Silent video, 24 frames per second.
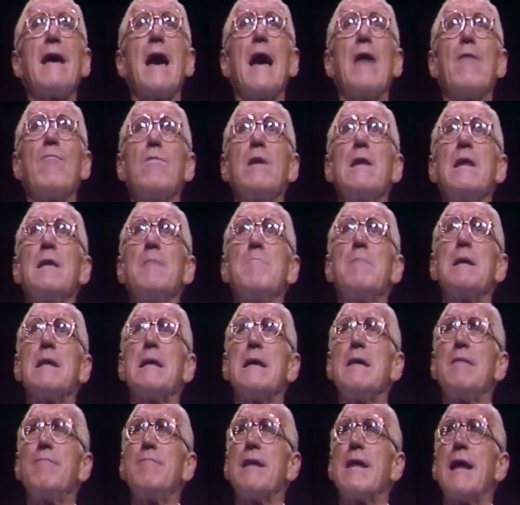I really
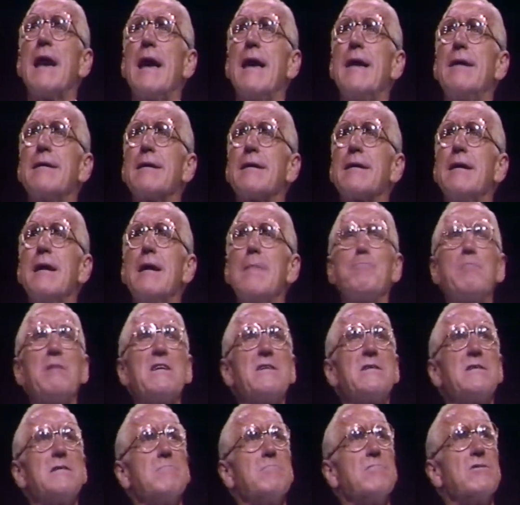believed that I had
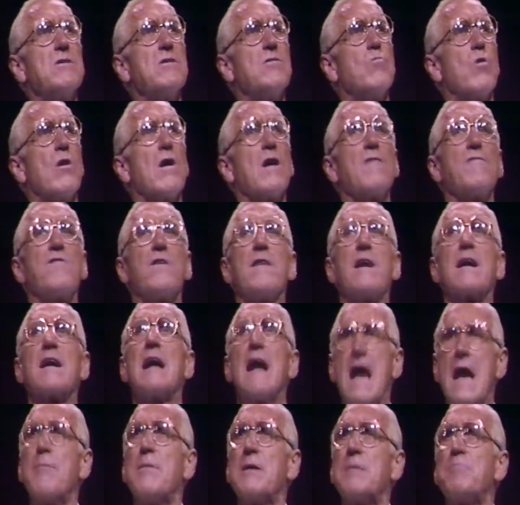accomplished some good work for the
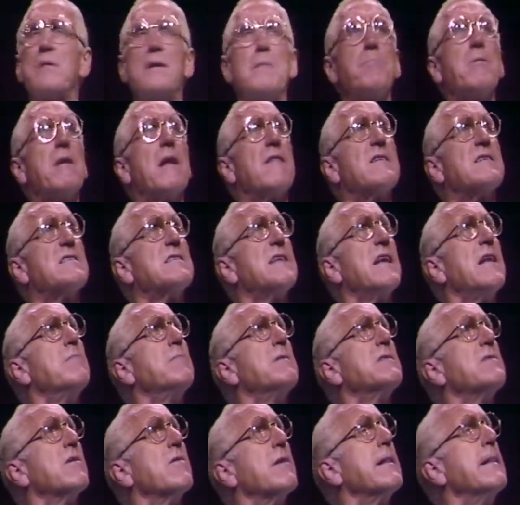common people of the state of
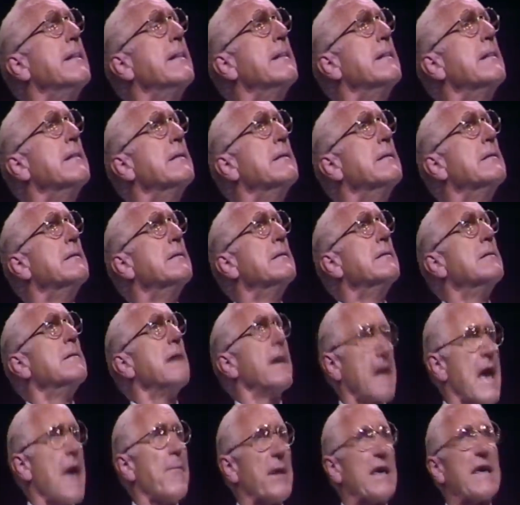Missouri.
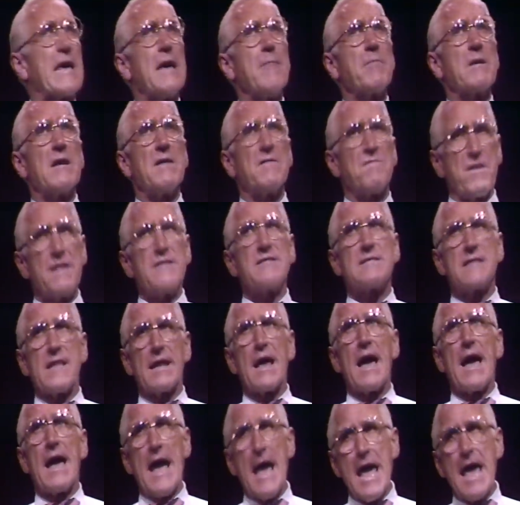And I became convinced
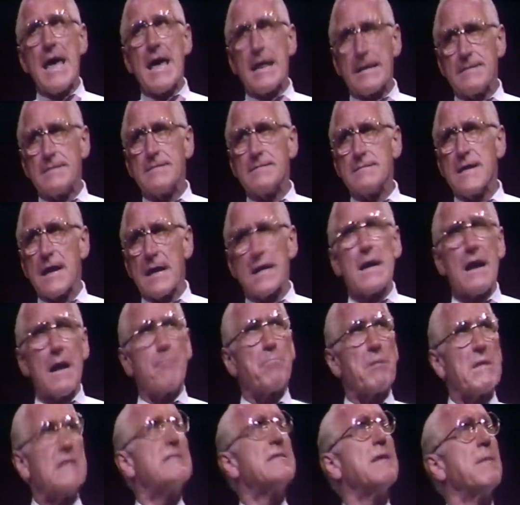that I had
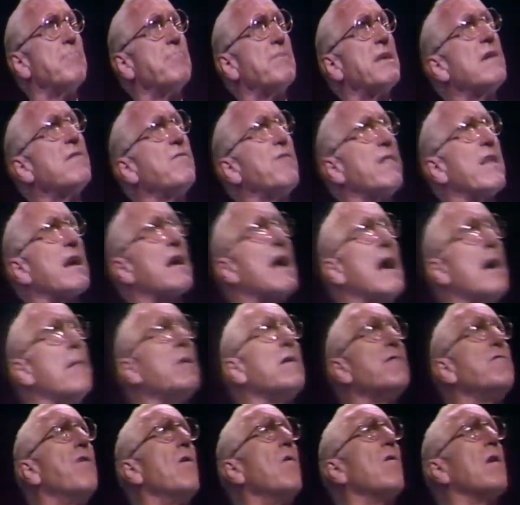accomplished something for the
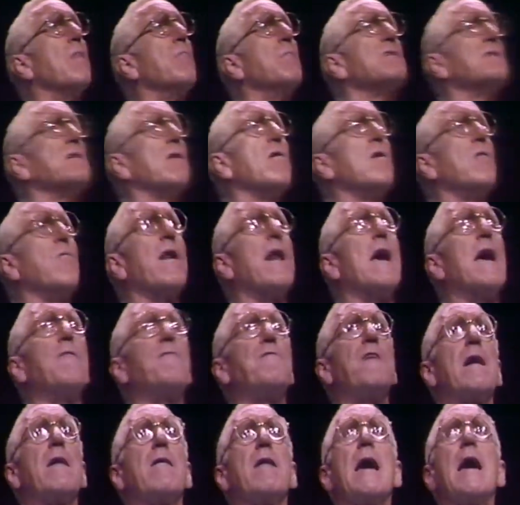common folk of Missouri when I
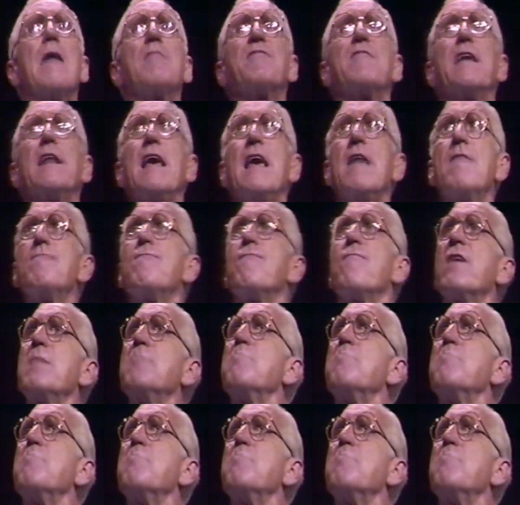found out that every